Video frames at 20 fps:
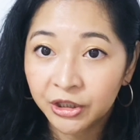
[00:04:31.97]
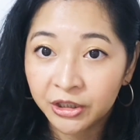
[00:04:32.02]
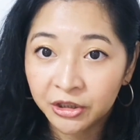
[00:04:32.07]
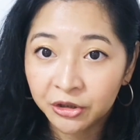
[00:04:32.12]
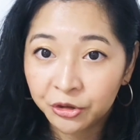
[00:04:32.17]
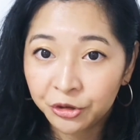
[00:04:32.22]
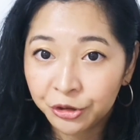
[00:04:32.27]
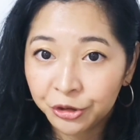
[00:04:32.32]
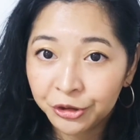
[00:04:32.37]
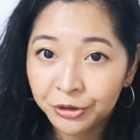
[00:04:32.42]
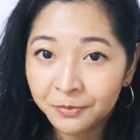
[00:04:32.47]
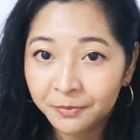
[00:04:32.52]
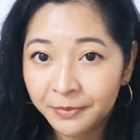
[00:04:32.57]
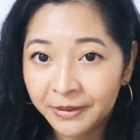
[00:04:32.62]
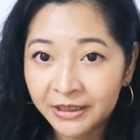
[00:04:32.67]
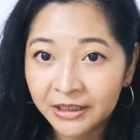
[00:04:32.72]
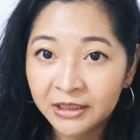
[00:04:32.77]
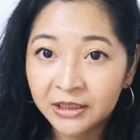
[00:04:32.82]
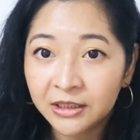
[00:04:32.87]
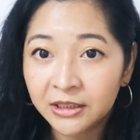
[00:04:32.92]
It could
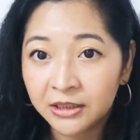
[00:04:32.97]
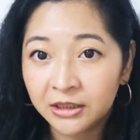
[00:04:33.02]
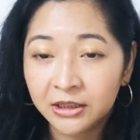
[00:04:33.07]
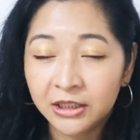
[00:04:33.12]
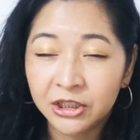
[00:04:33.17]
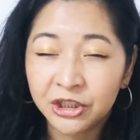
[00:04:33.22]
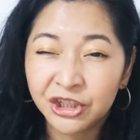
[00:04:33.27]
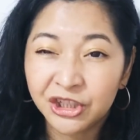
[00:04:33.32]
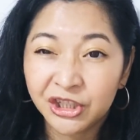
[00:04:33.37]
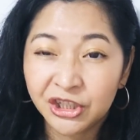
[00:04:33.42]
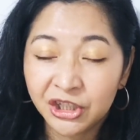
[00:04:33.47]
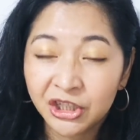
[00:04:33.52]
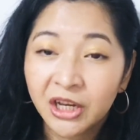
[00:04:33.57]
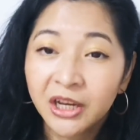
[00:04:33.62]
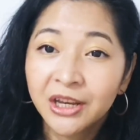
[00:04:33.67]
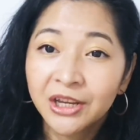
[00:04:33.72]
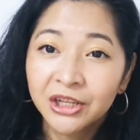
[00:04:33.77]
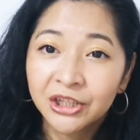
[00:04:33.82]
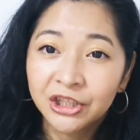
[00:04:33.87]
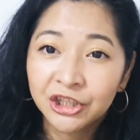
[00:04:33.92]
be that they just
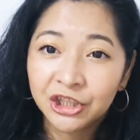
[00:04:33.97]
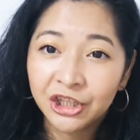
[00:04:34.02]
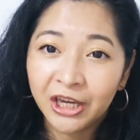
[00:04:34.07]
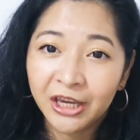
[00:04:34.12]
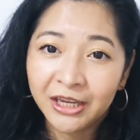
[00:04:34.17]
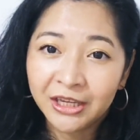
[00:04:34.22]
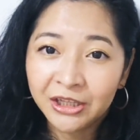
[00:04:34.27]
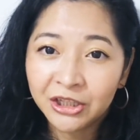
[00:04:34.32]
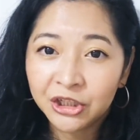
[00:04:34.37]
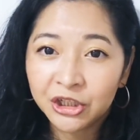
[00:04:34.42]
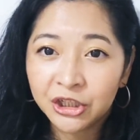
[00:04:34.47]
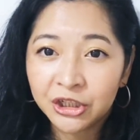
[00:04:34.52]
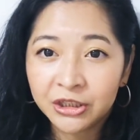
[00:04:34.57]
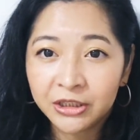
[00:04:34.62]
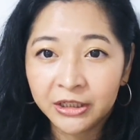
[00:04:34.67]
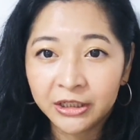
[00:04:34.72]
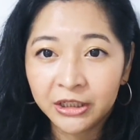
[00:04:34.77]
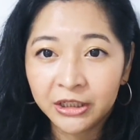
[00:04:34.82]
change